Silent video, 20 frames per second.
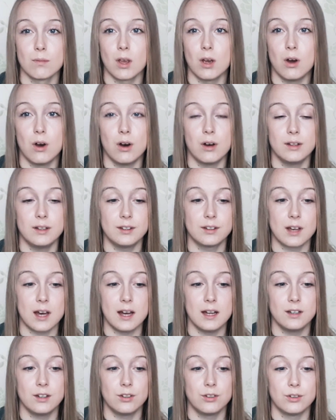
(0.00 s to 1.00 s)
all this
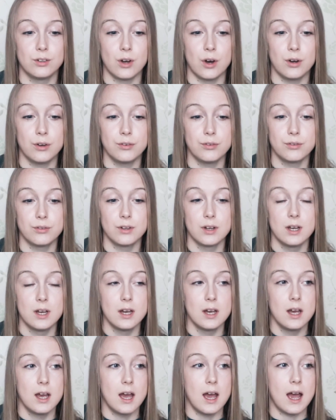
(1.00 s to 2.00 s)
kind of stuff.
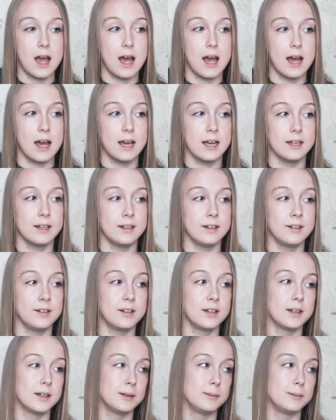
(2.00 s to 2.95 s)
And